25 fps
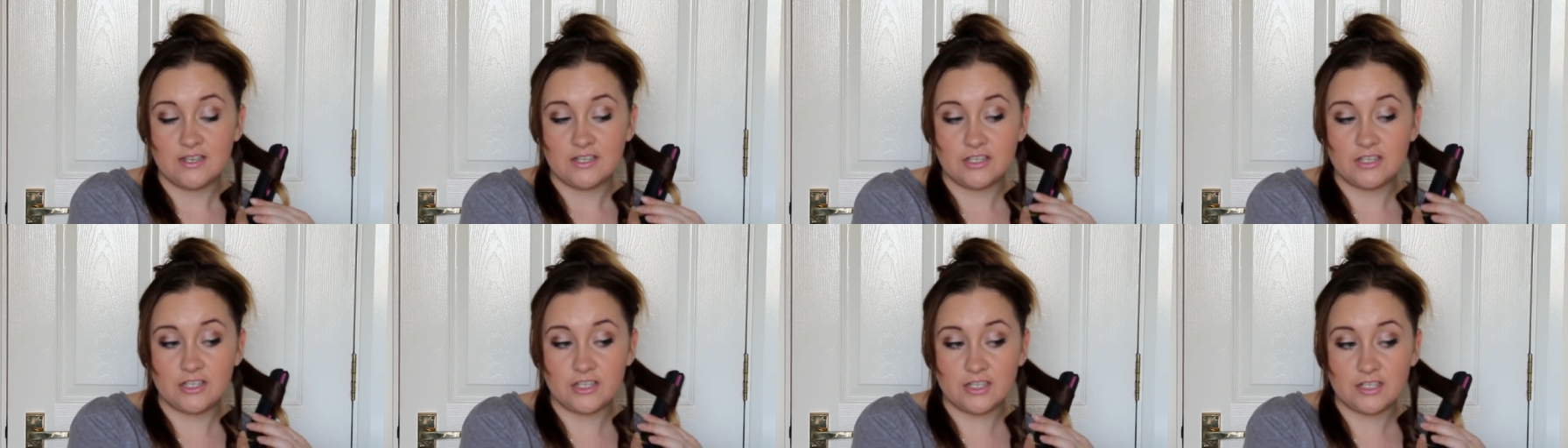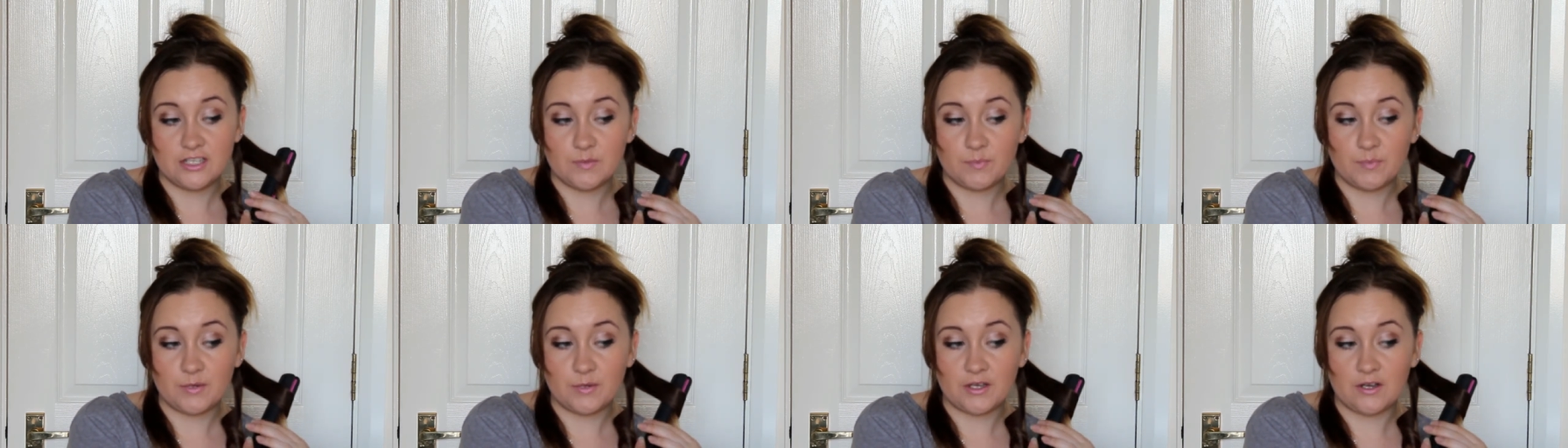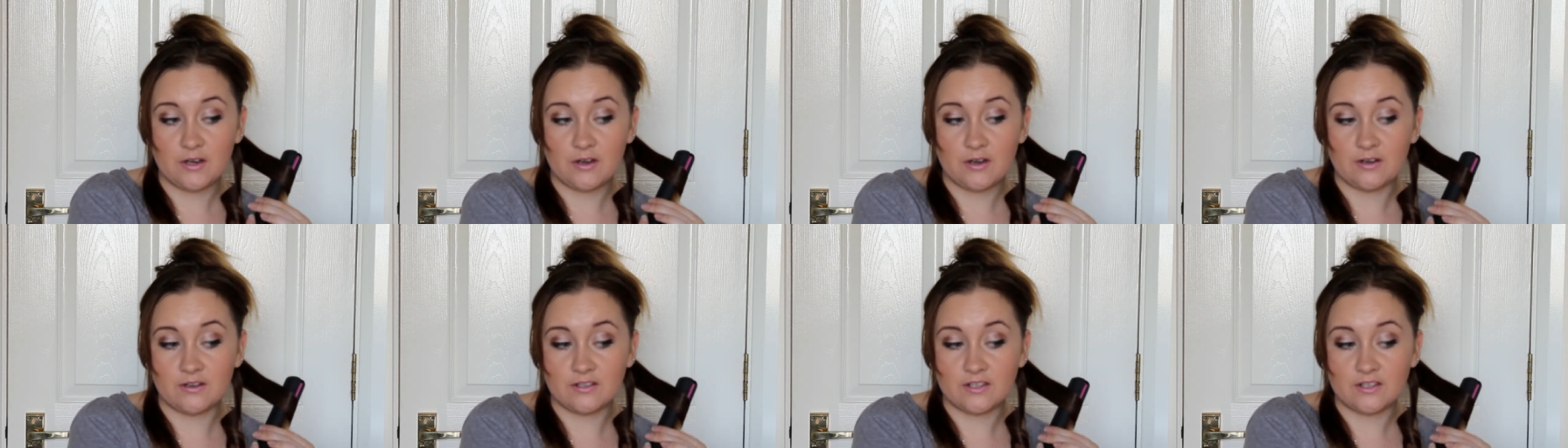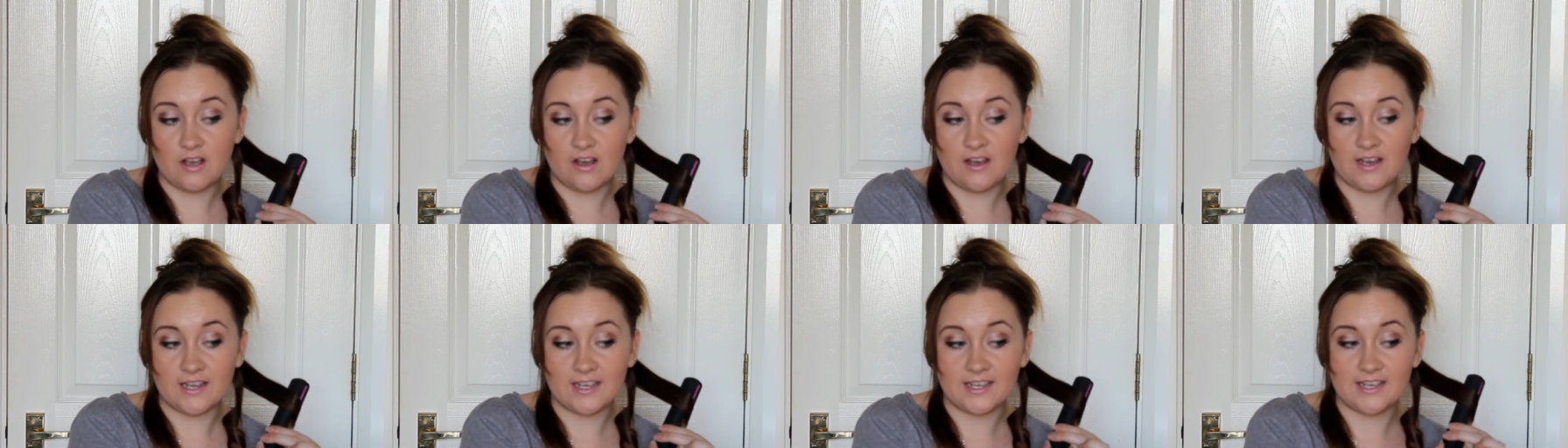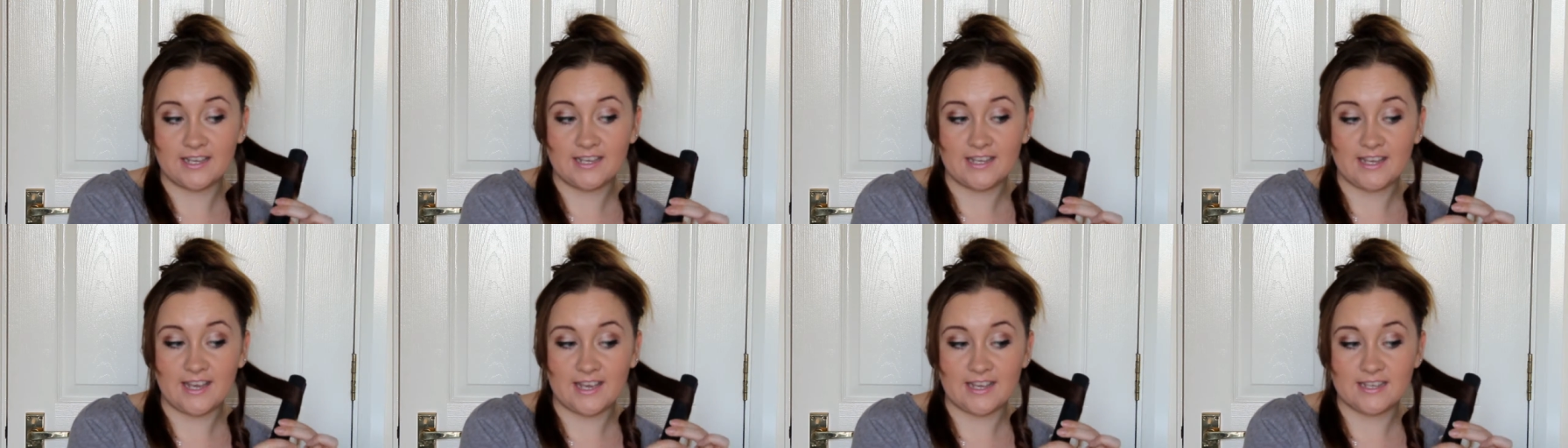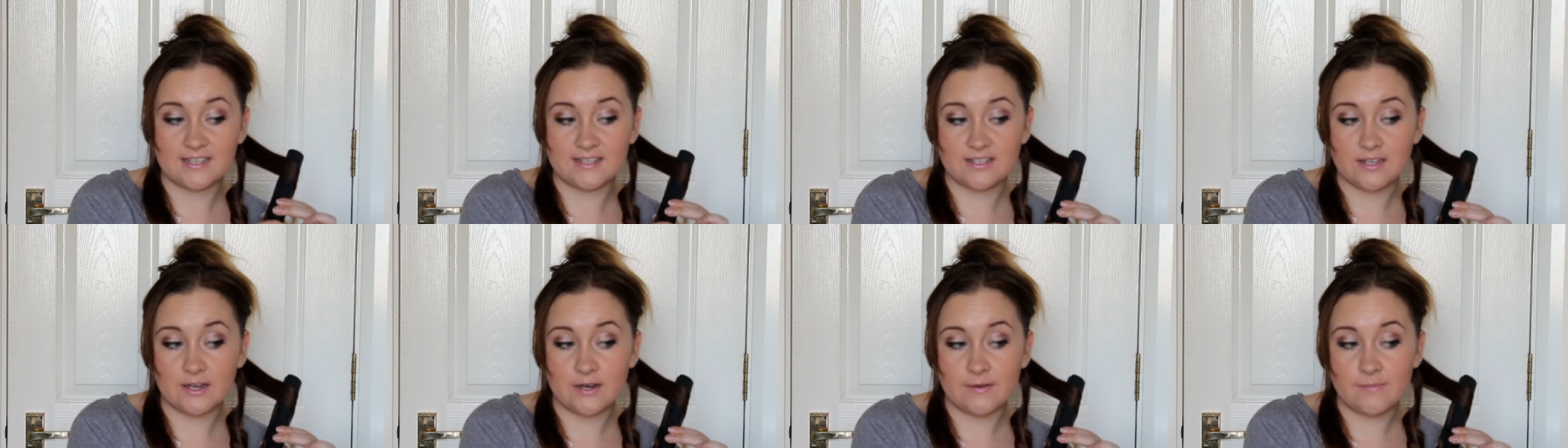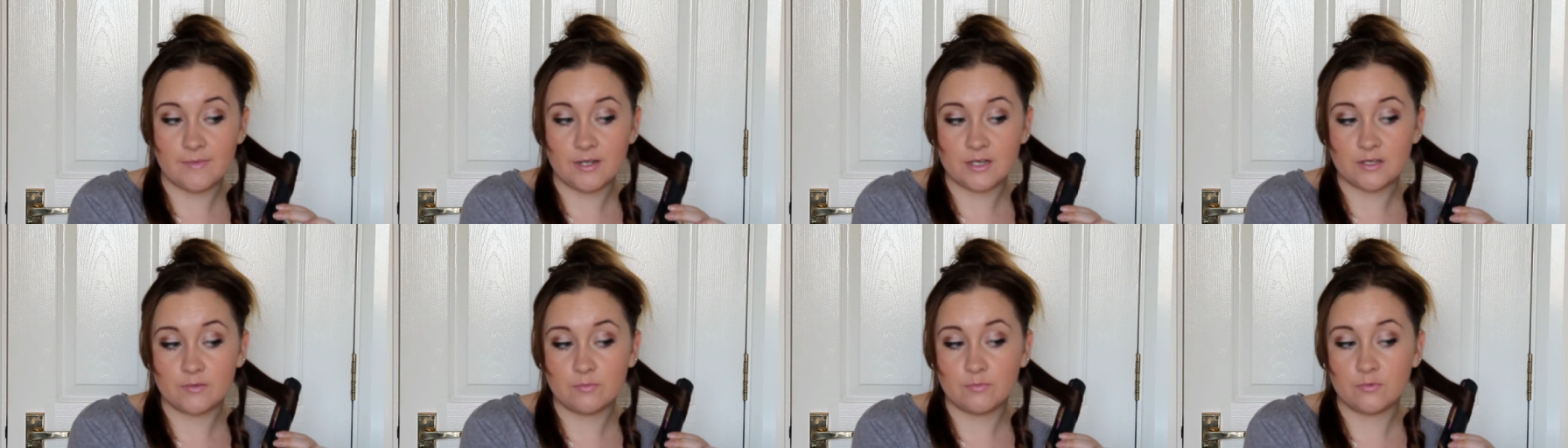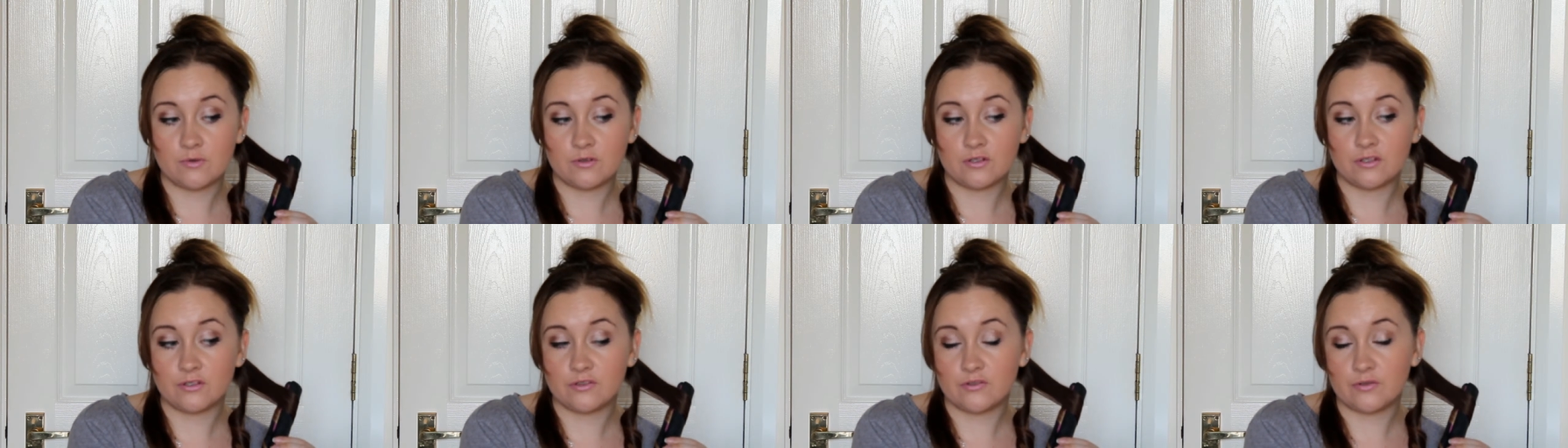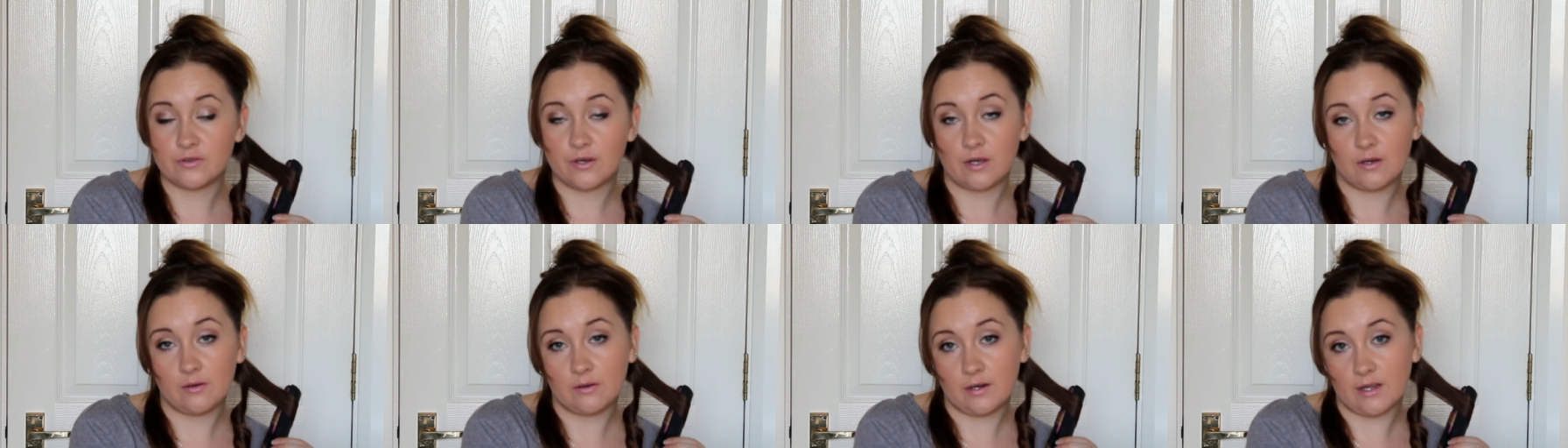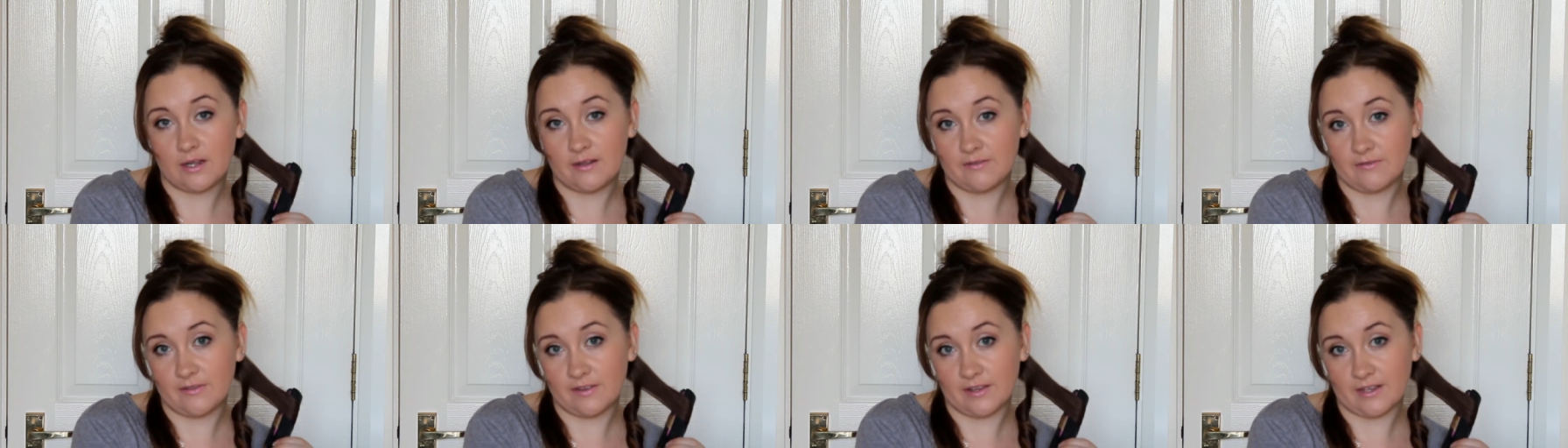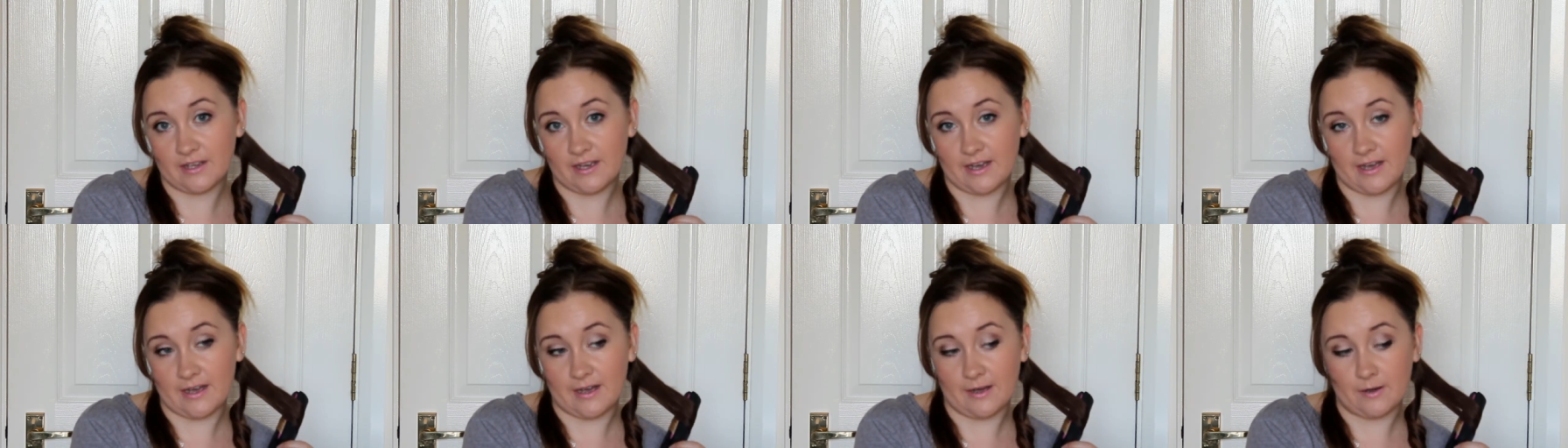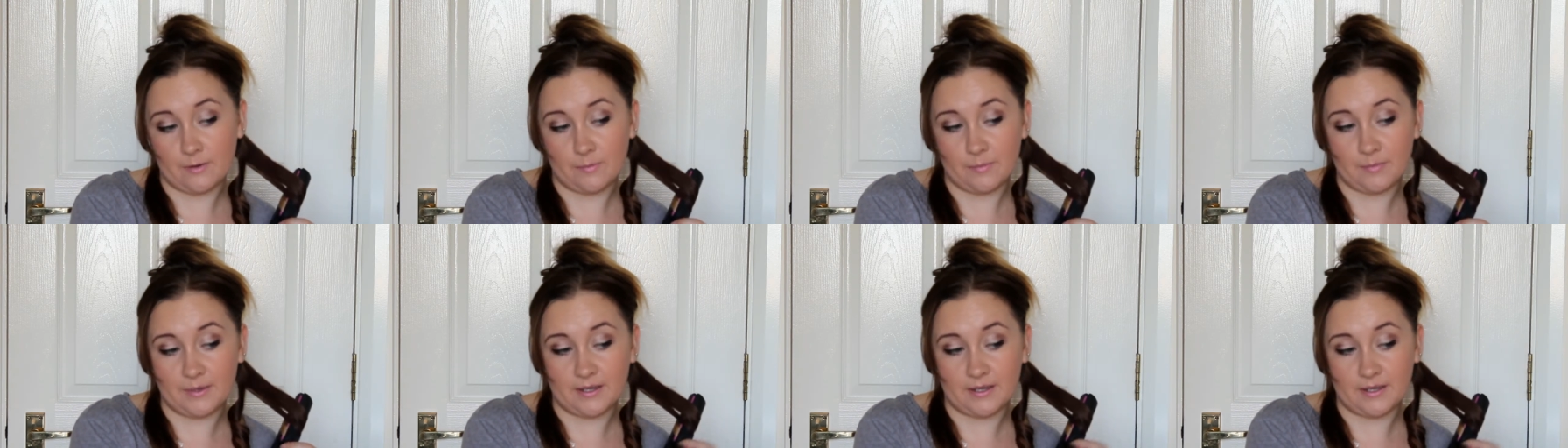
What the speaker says: just because I can get so much more control over the curl,